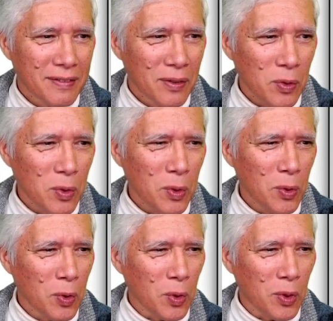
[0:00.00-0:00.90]

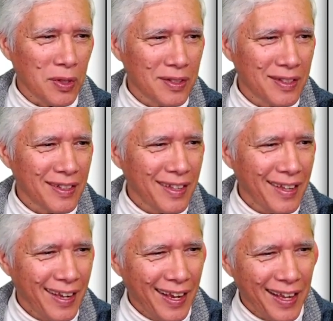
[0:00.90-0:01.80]
Ooh,
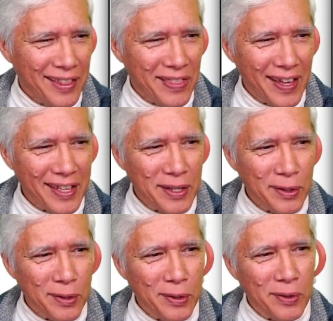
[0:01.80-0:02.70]
hey, thank
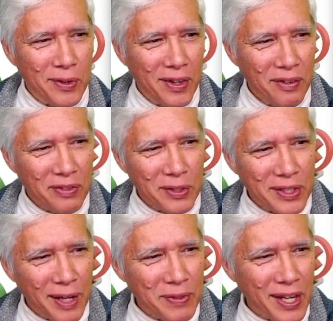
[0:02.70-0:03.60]
you. First
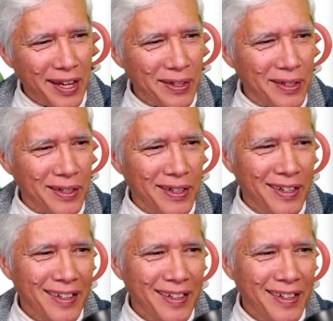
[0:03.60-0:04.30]
time chatter.